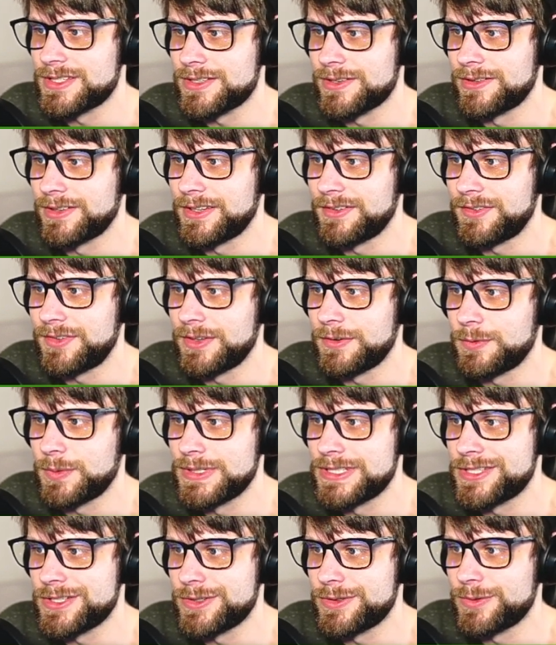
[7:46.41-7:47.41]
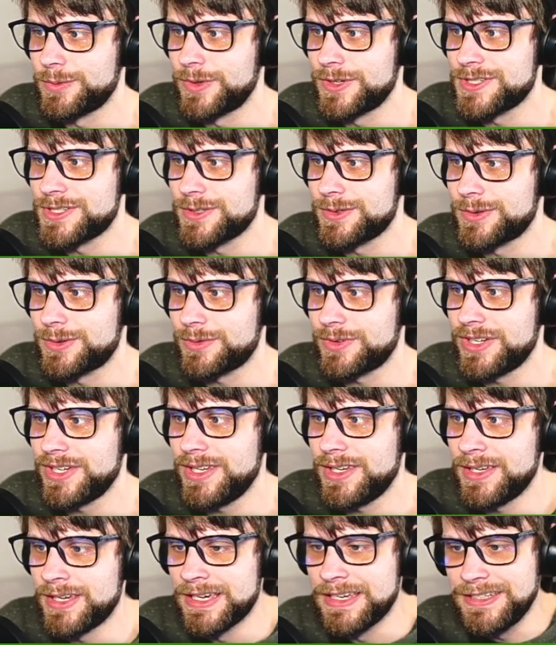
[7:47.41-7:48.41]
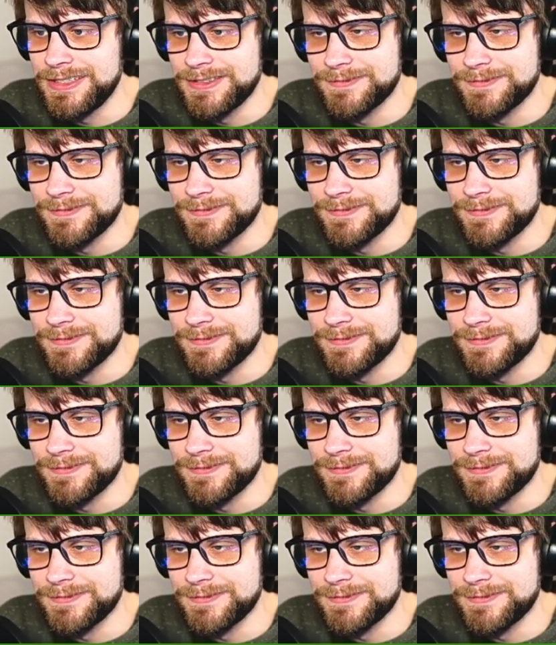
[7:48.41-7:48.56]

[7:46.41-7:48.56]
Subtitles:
So let's see if we do. 1, 2, 3.